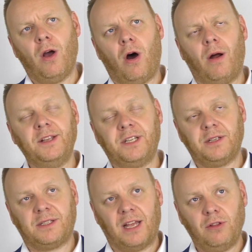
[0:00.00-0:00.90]
are in
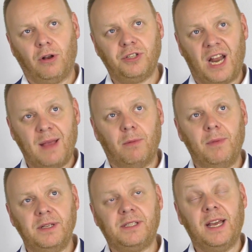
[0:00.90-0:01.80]
terms of technology
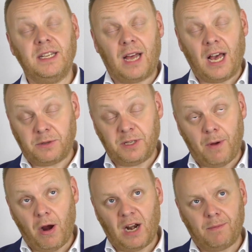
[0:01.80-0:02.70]
enablement is, as we've
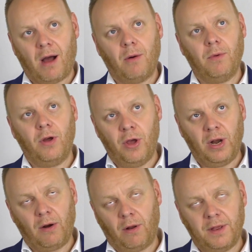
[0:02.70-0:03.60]
spoken about
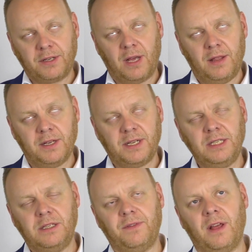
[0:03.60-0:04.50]
earlier on this in this
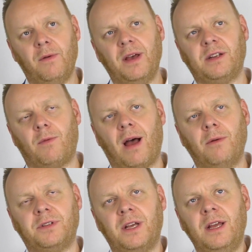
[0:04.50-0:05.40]
interview, is
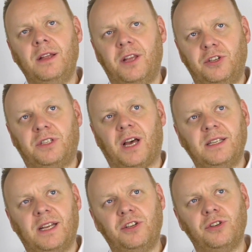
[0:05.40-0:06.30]
around
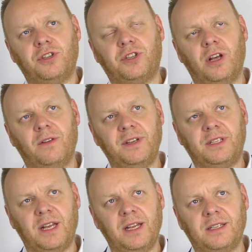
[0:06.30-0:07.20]
digitization of
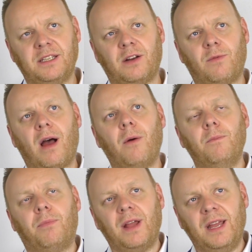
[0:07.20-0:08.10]
services. It's
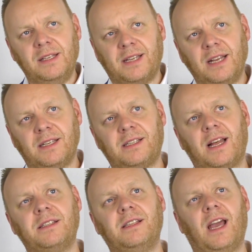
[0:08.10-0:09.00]
around bringing data
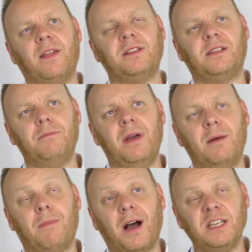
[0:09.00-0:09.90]
sets together to
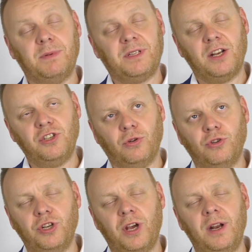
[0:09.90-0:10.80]
minimise potential
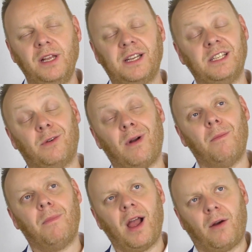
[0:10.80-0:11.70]
journeys. It's
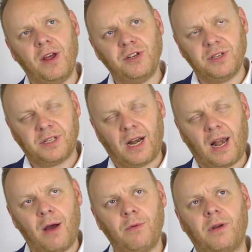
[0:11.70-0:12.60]
around migration to
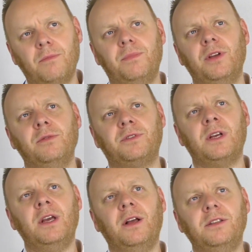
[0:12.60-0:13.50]
cloud compute
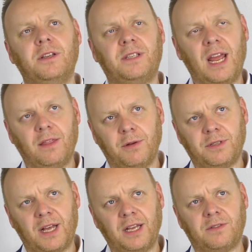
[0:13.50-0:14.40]
to take
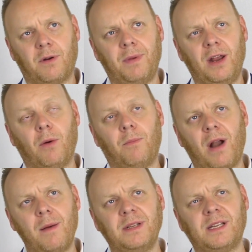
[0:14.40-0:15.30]
those things from being on
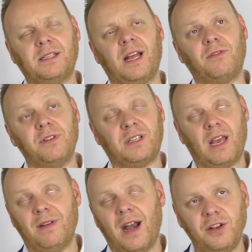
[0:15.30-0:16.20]
premise, etc., and
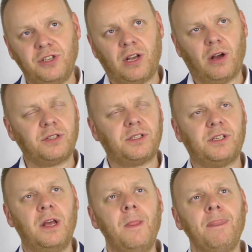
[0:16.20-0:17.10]
saving energy
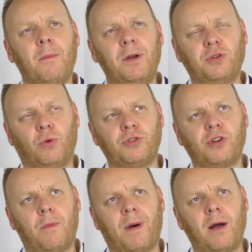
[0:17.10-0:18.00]
costs. But it's
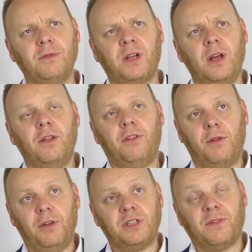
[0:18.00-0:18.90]
also about
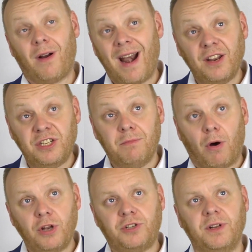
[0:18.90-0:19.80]
through the use of our energy
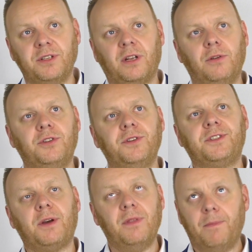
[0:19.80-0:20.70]
monitoring
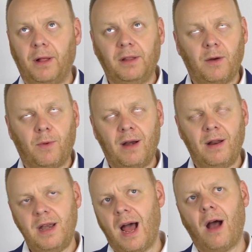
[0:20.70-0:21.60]
solutions. So in the building that we're
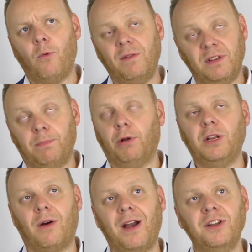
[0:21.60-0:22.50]
in now, we've
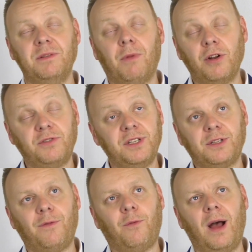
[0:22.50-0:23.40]
deployed our energy monitoring
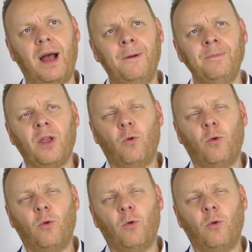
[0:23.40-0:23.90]
software.